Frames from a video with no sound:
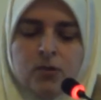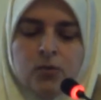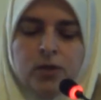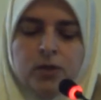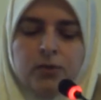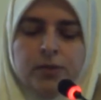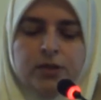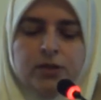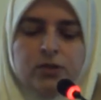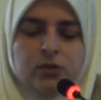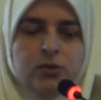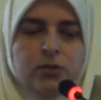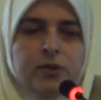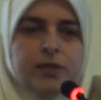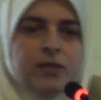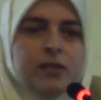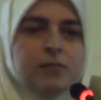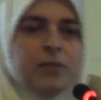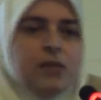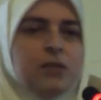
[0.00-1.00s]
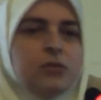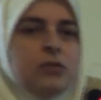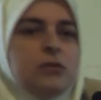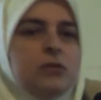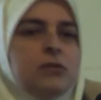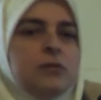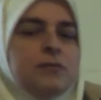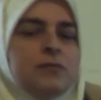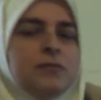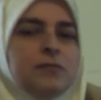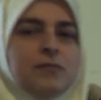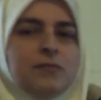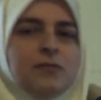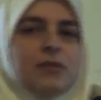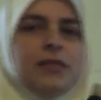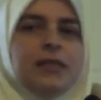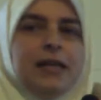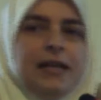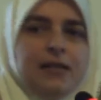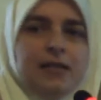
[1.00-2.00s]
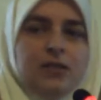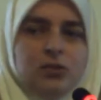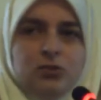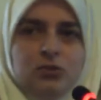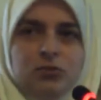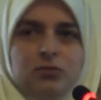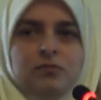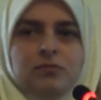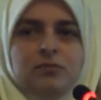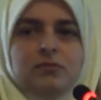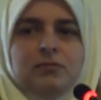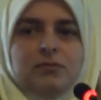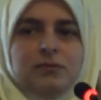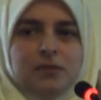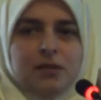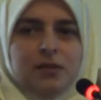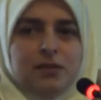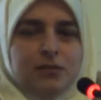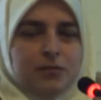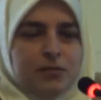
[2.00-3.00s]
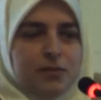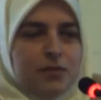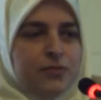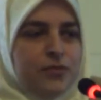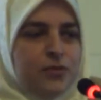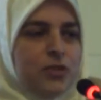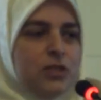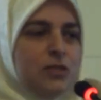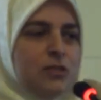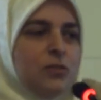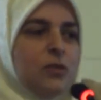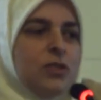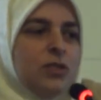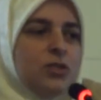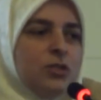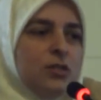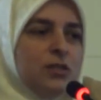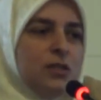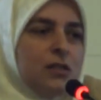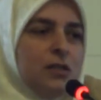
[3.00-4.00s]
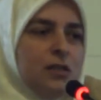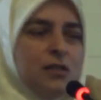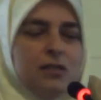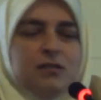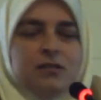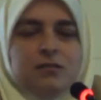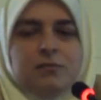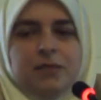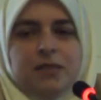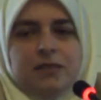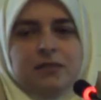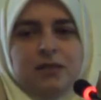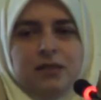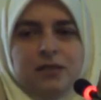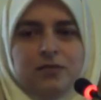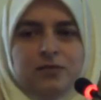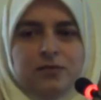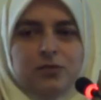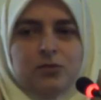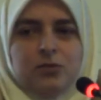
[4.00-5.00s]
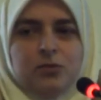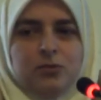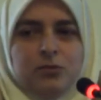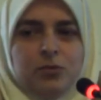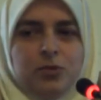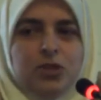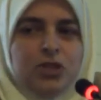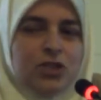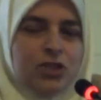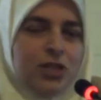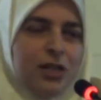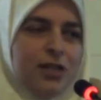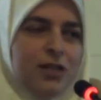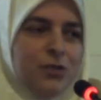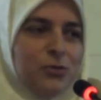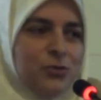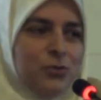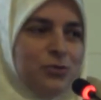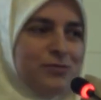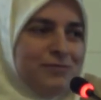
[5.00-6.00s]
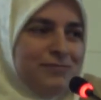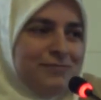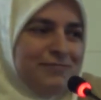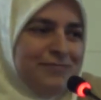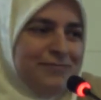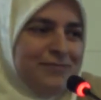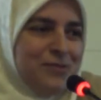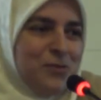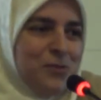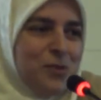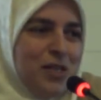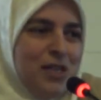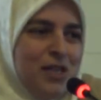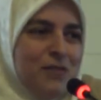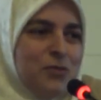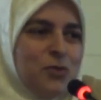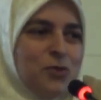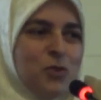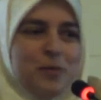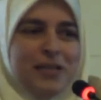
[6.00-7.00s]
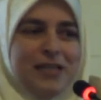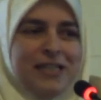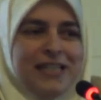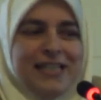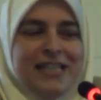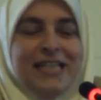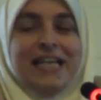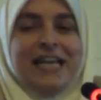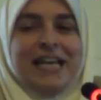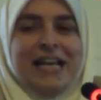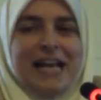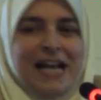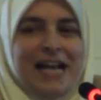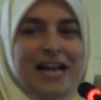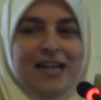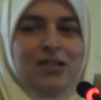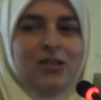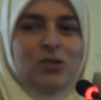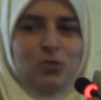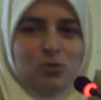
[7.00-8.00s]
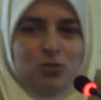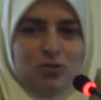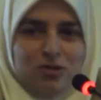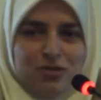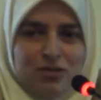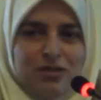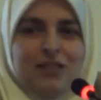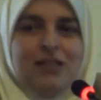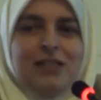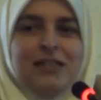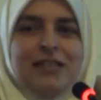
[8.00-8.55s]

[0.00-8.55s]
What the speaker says: When we're talking about Cairo, the first question that I ask myself, which Cairo? We have so many Cairos.